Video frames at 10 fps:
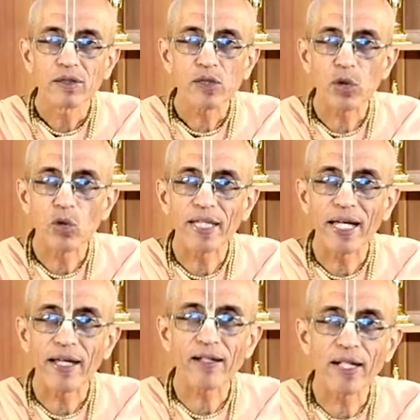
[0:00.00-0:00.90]
so
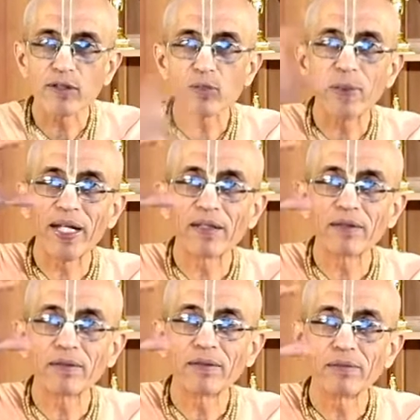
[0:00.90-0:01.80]
their
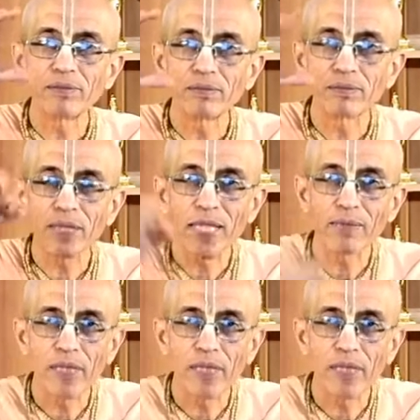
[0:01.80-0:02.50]
lifespan became